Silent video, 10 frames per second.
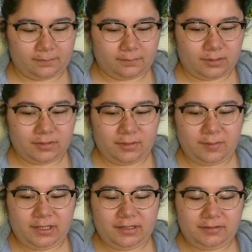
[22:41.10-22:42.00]
But
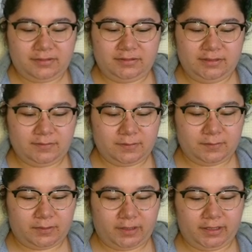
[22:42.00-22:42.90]
nobody else seems
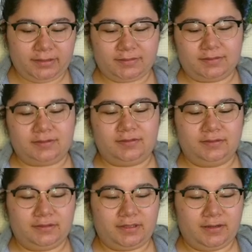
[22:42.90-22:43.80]
impressed.
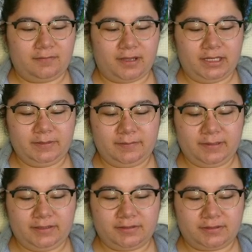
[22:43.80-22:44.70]
It's like, why am I
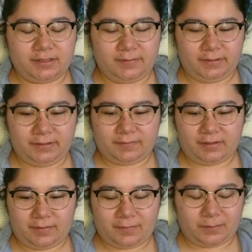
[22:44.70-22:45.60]
being stubborn if
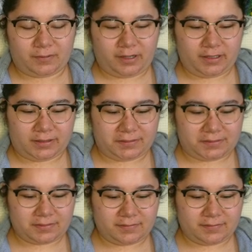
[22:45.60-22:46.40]
not for praise?